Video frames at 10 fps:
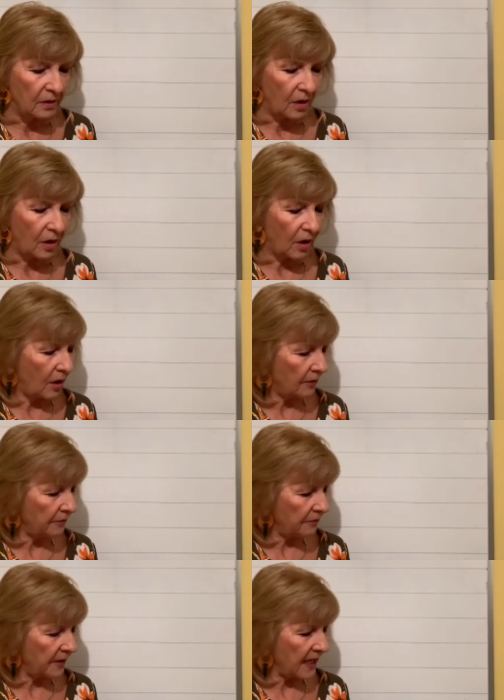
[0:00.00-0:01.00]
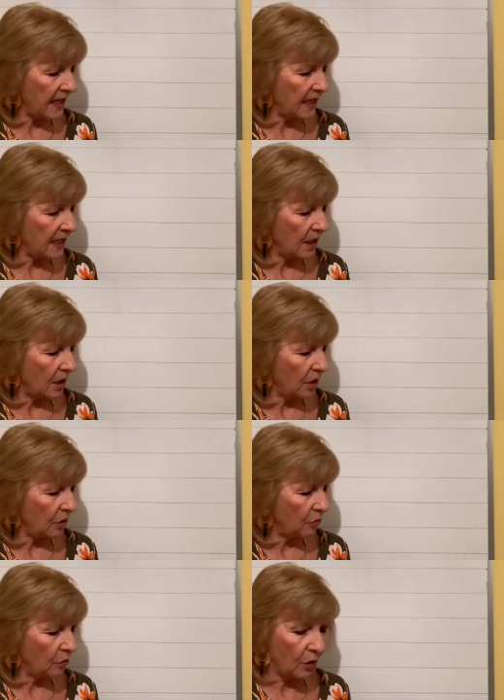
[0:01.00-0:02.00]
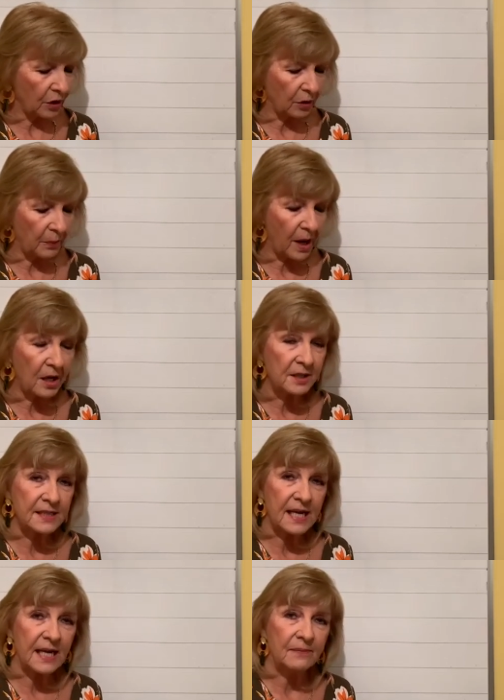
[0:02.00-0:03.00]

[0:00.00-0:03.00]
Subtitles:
of the royal party.